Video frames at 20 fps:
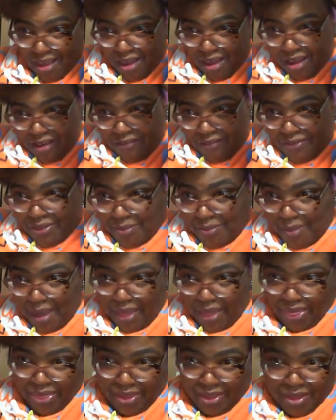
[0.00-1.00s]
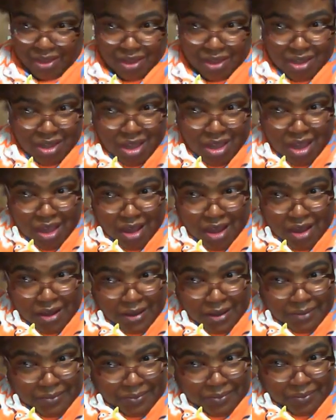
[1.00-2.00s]
of the method,
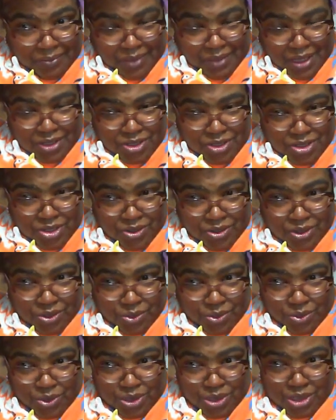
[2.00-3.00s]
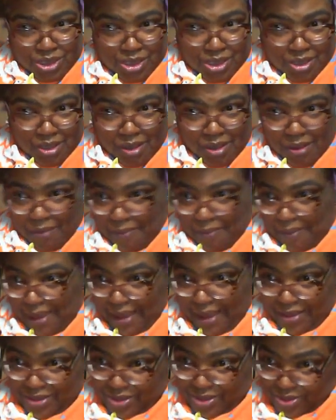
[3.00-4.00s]
in order to
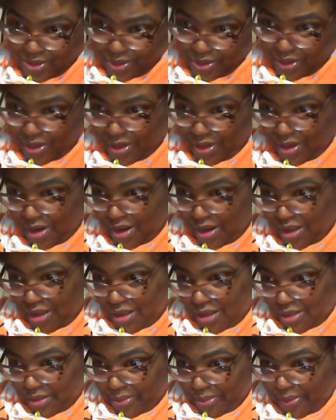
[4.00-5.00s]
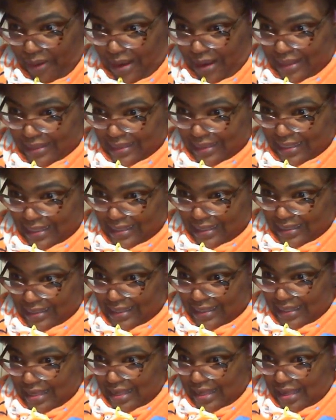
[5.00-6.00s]
master the process.
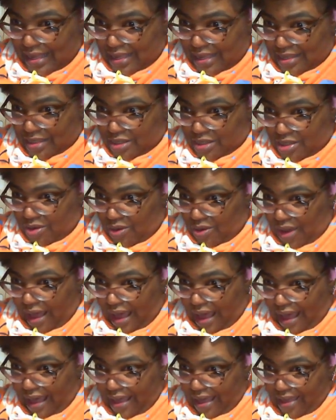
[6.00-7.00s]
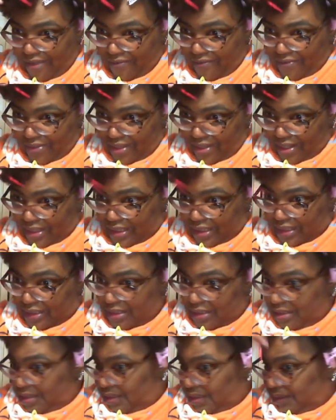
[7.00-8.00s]
And so I have
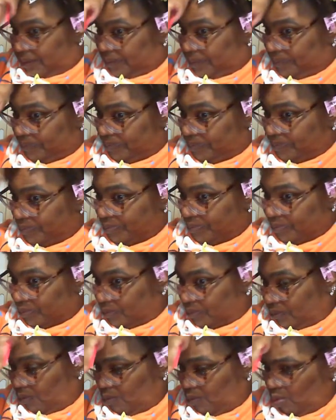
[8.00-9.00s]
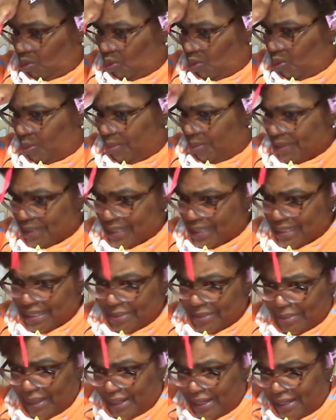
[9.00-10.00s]
done or
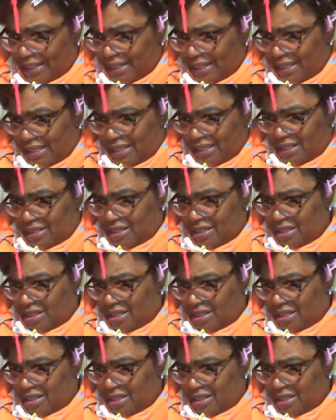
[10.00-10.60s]
participated in